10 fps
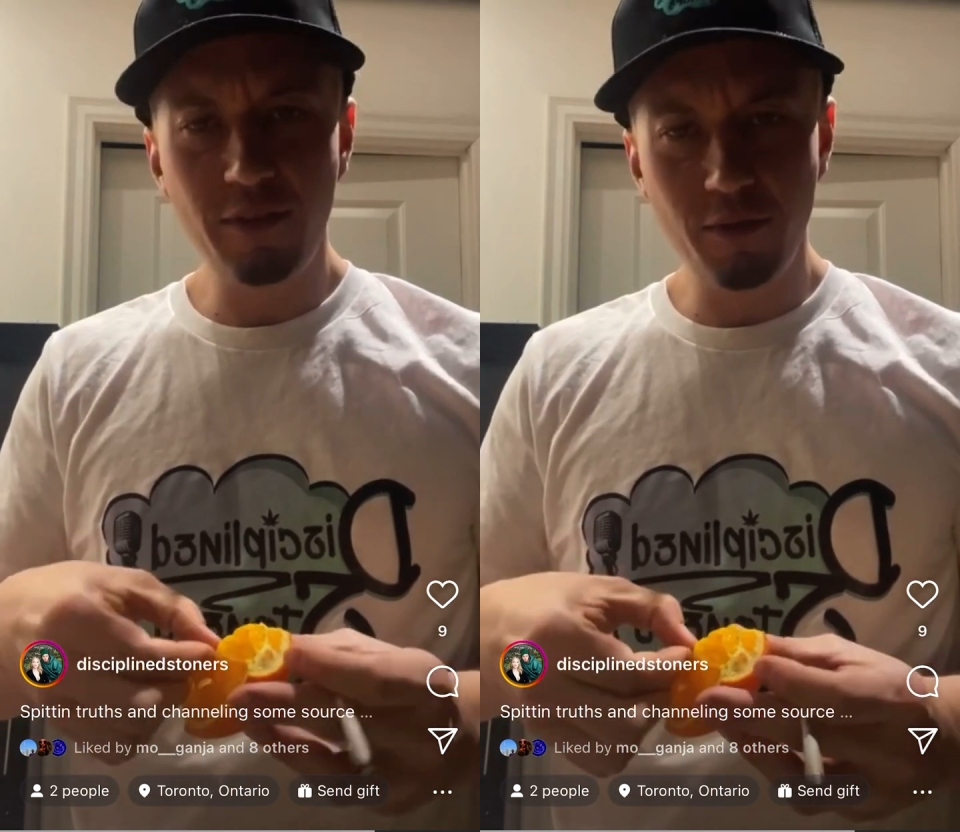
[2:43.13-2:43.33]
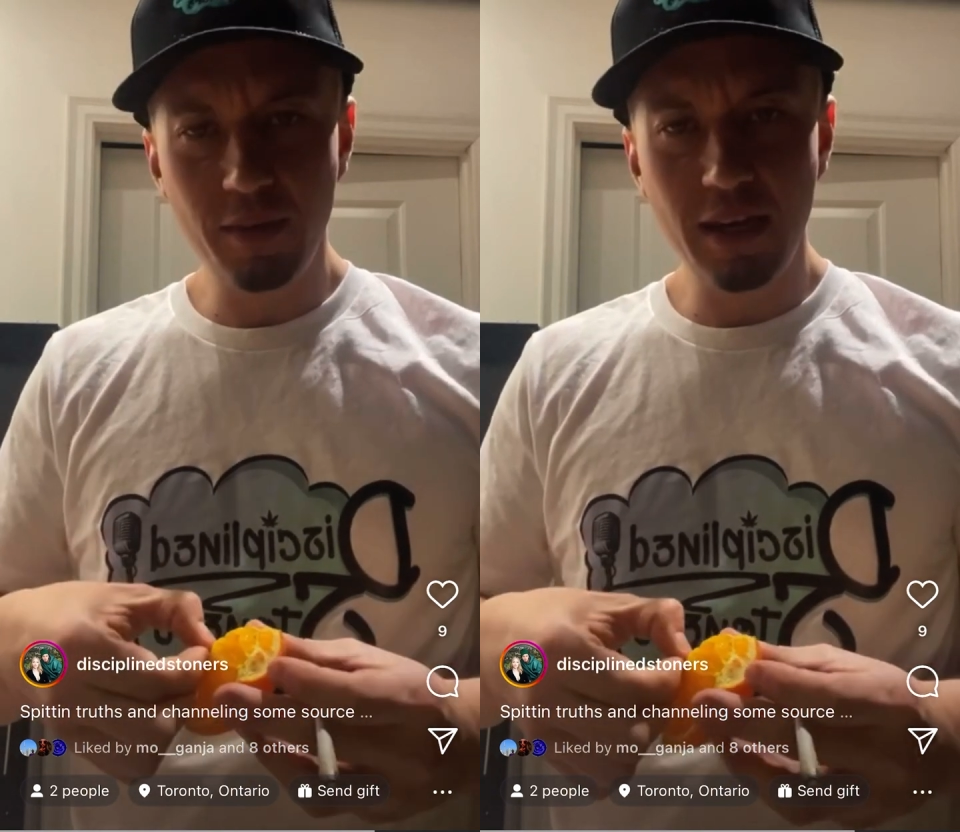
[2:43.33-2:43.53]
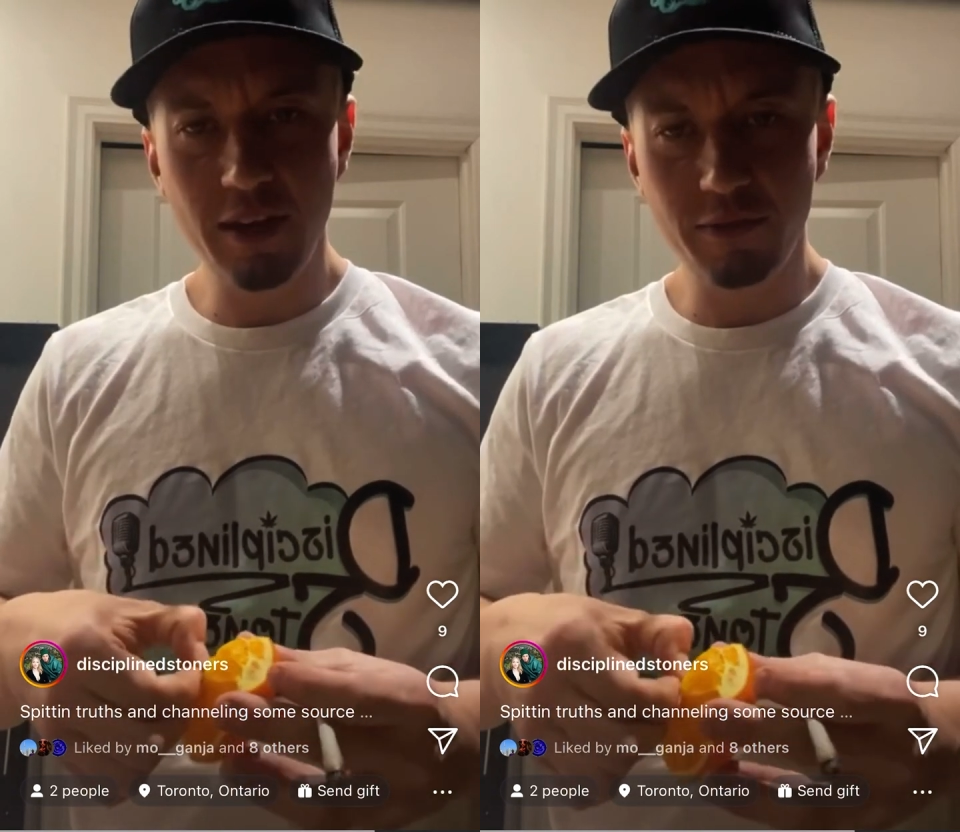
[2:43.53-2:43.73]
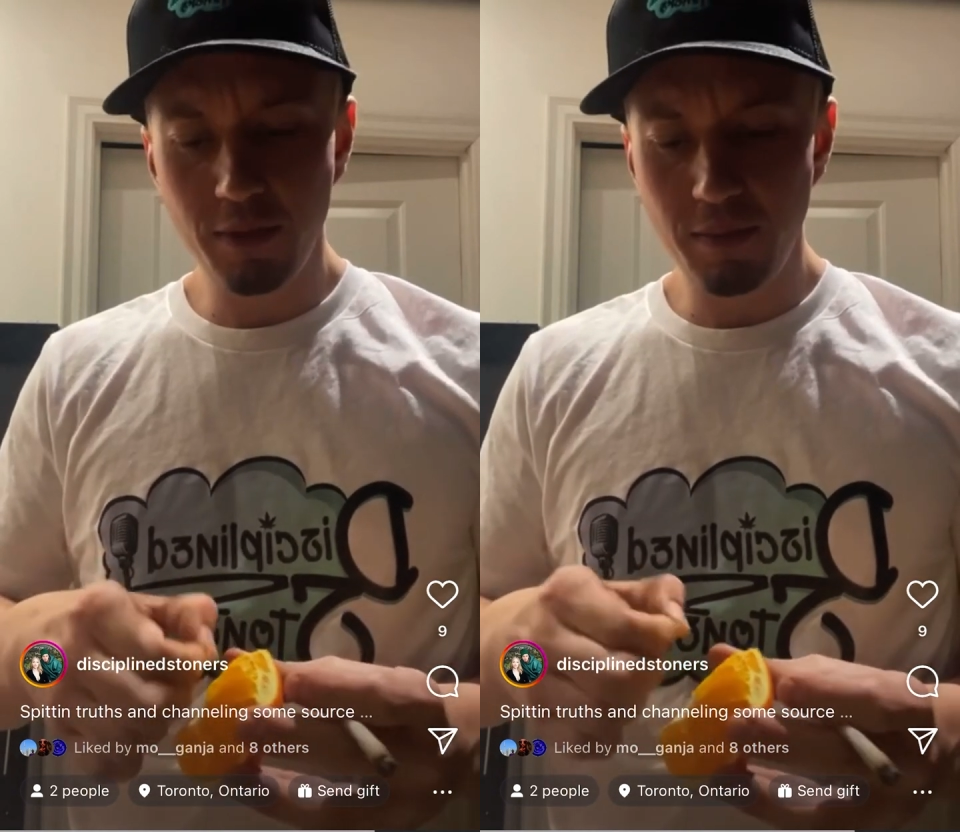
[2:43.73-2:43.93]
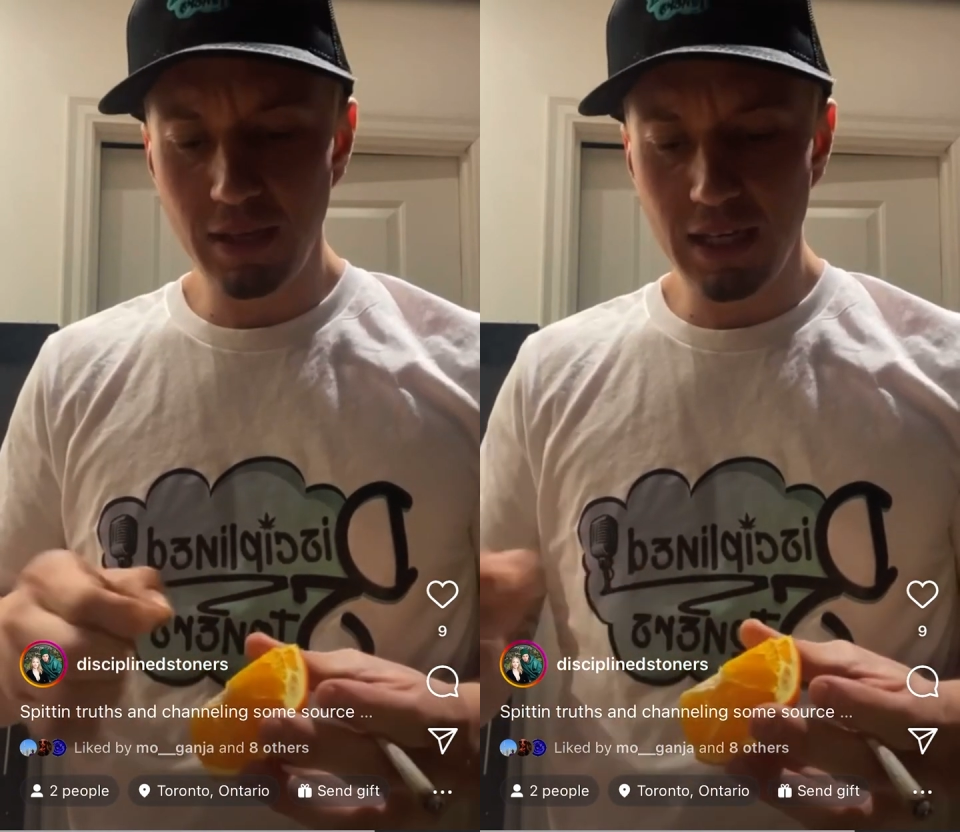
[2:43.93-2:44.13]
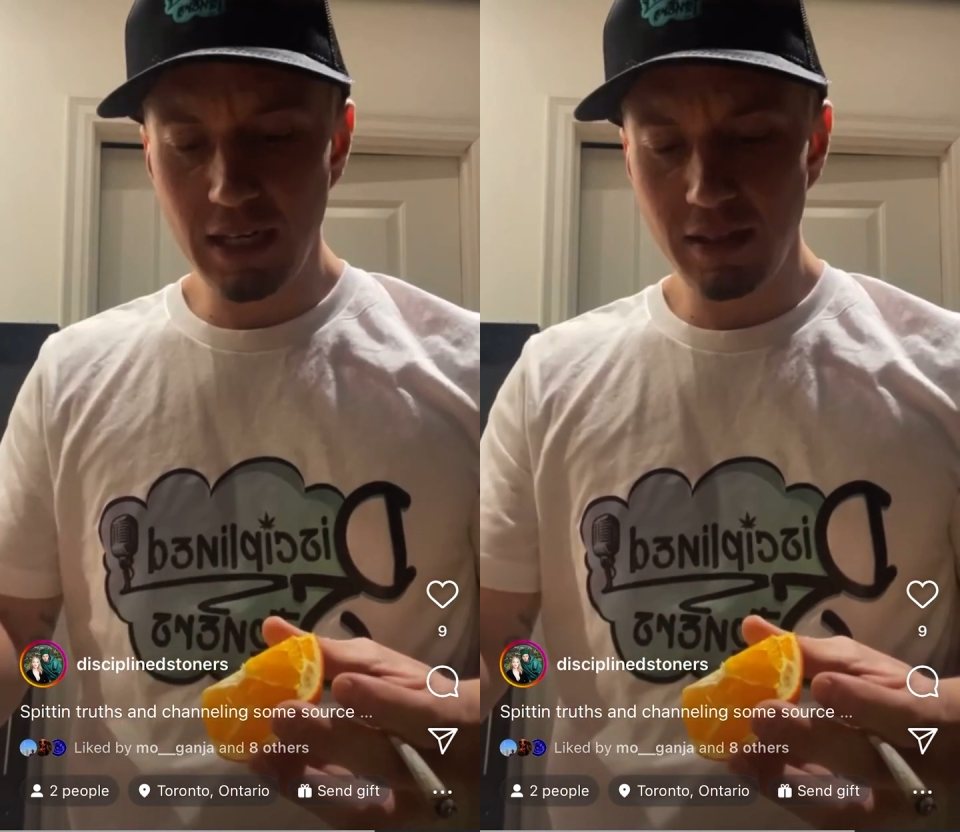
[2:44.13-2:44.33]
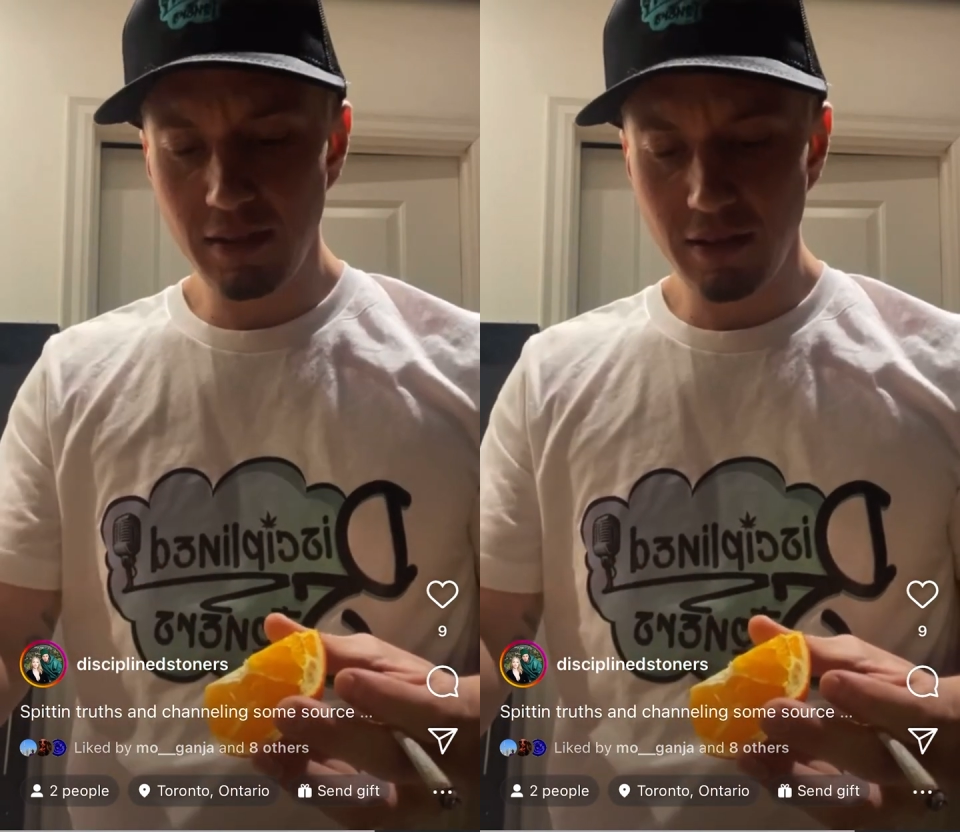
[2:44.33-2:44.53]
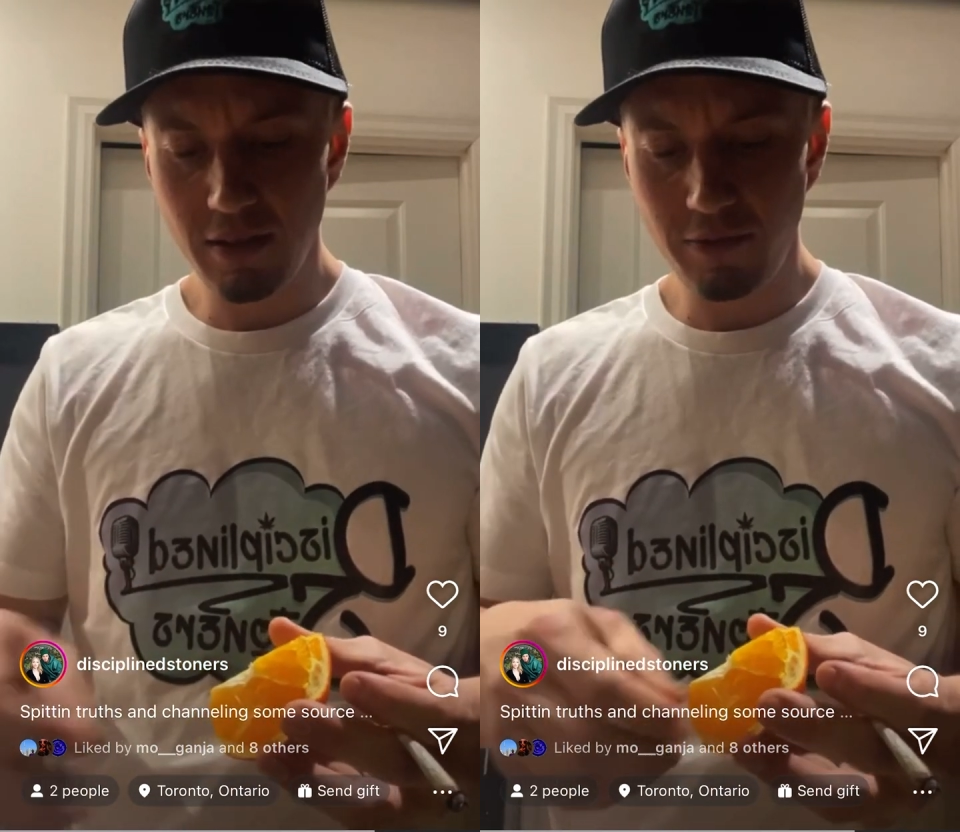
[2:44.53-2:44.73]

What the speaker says: if you've been here from the beginning